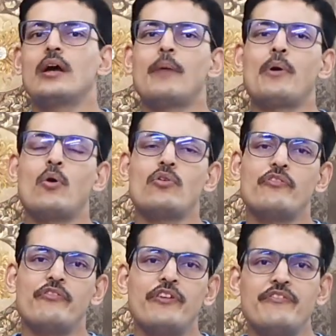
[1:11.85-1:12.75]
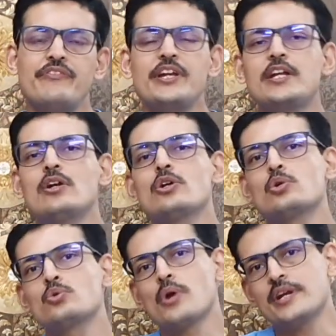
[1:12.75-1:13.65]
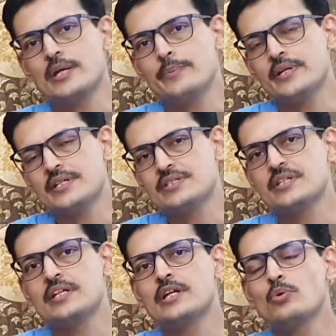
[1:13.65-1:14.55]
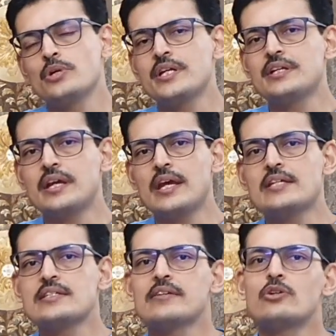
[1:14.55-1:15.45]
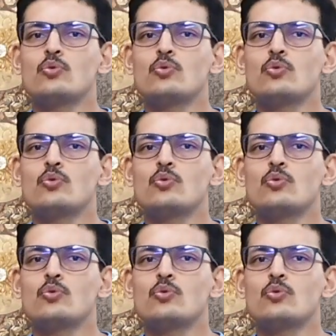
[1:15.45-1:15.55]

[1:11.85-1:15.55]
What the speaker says: about 15 to 20 minutes in a routine case